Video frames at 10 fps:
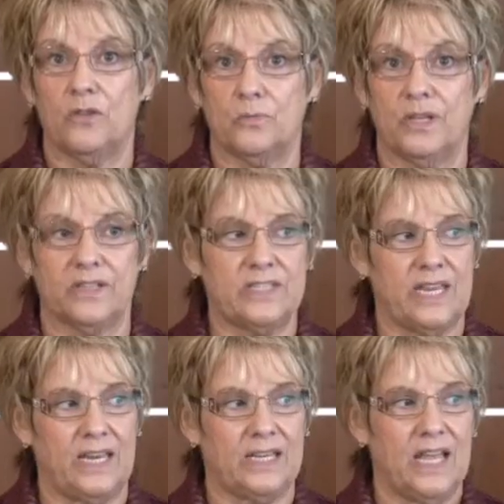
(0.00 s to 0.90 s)
of the real
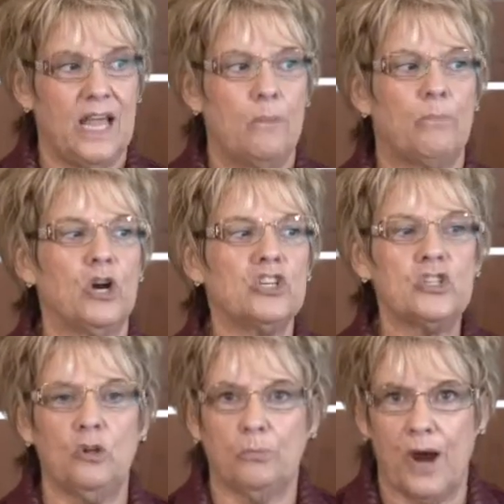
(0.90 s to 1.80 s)
estate.
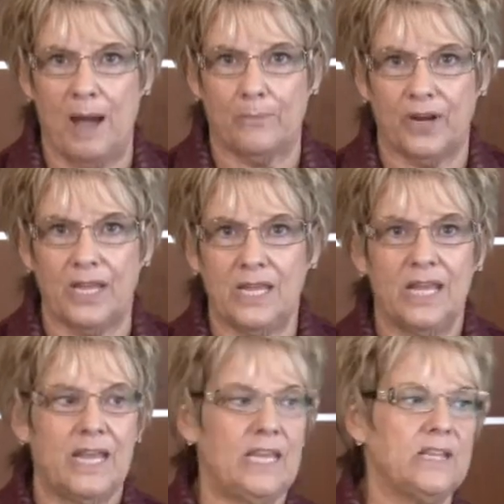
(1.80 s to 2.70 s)
Personal property
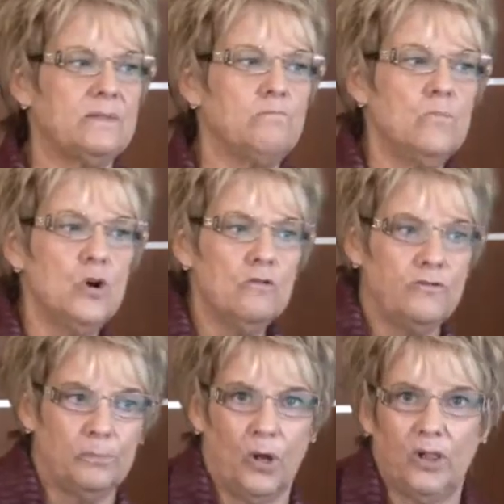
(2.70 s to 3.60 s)
is
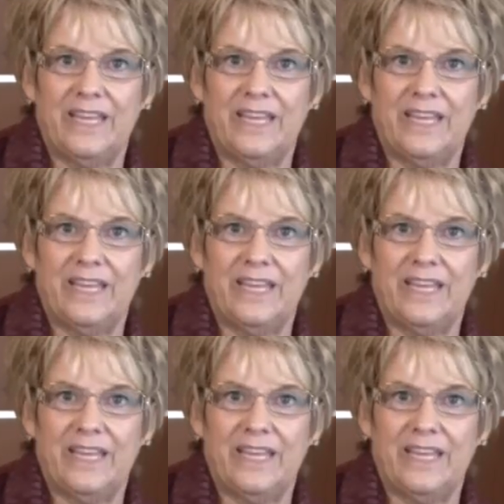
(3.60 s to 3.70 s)
movable.